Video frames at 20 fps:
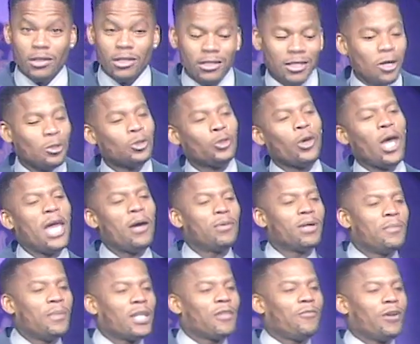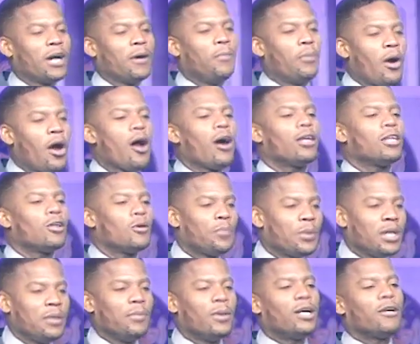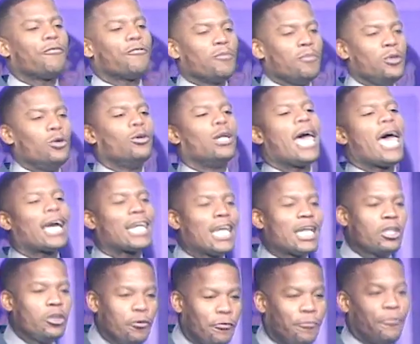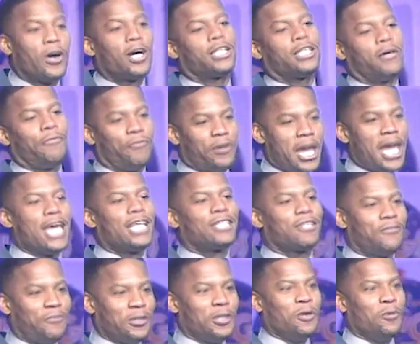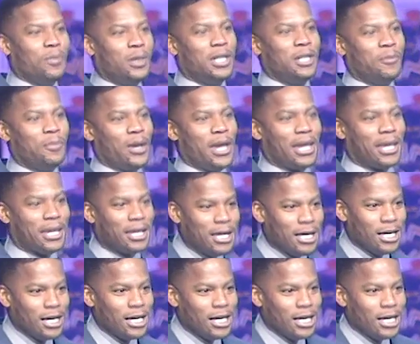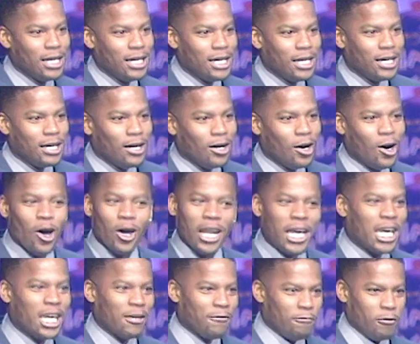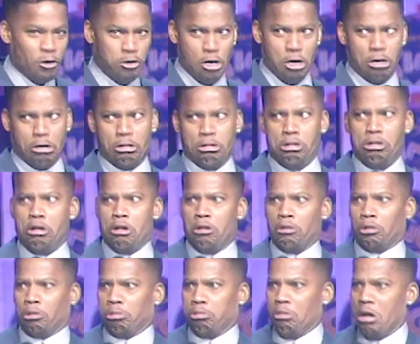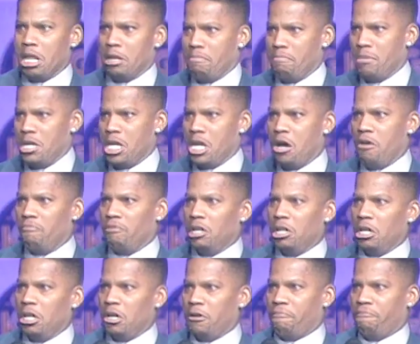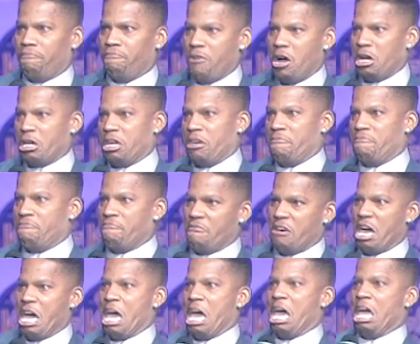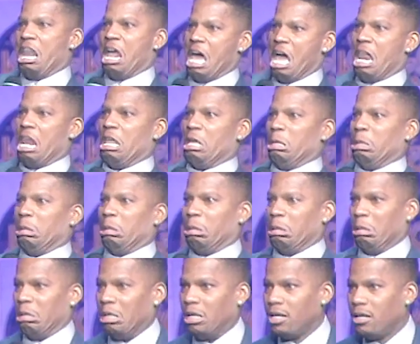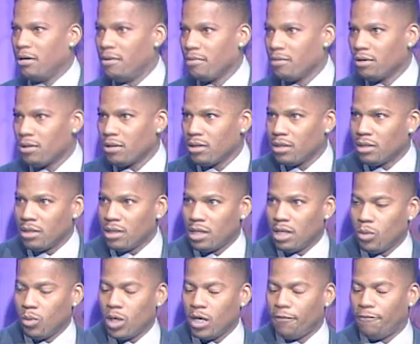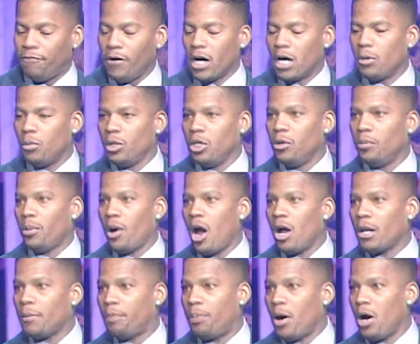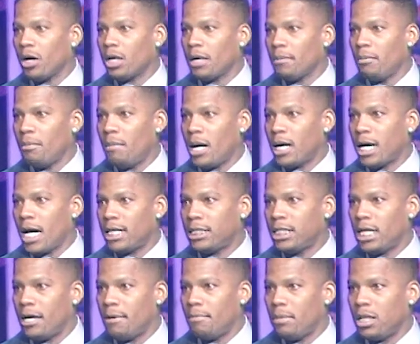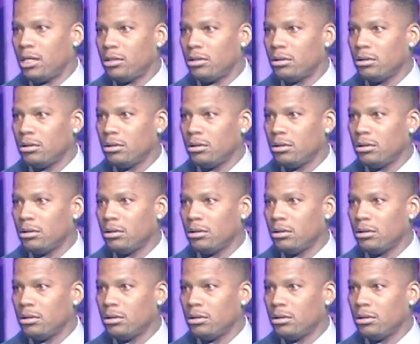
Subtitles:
Don't you hate when a motherfucker borrow a little bit of money from you and act like you fucked up for asking for your money back? Or they get, look, you gonna sweat me over a little funky $5. It wasn't funky when you brought it, punk. Give me my goddamn money.